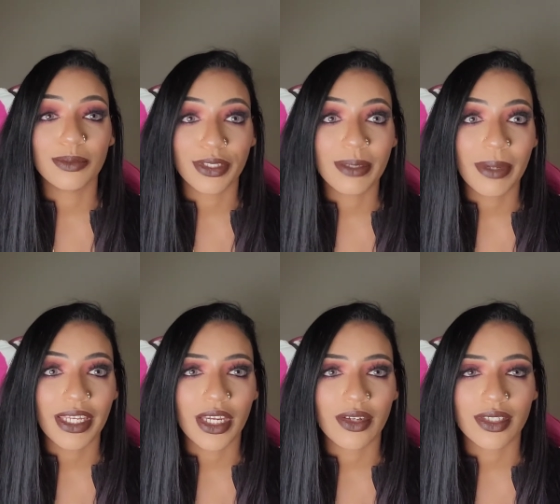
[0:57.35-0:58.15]
pretty
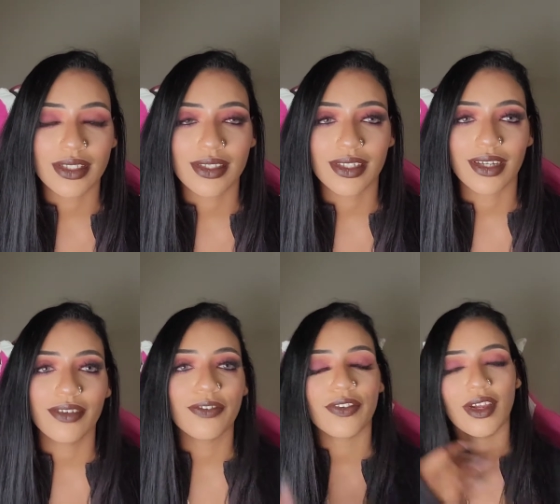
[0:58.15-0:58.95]
penny on all this
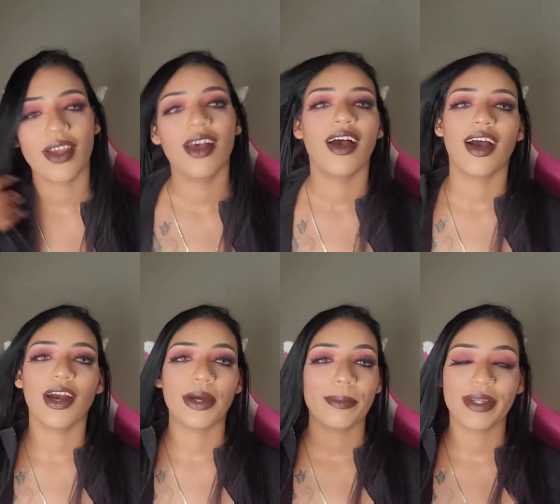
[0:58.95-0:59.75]
stuff
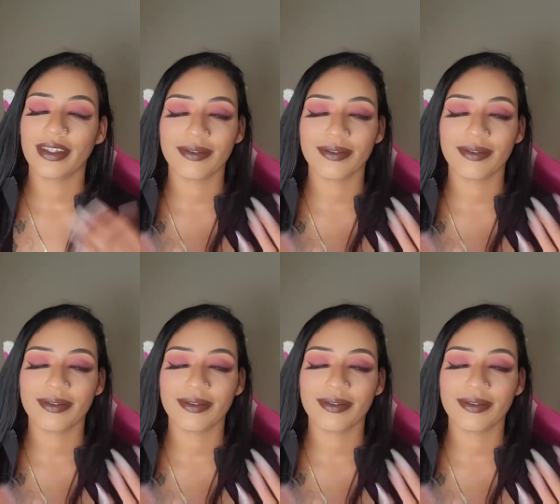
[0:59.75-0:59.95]
um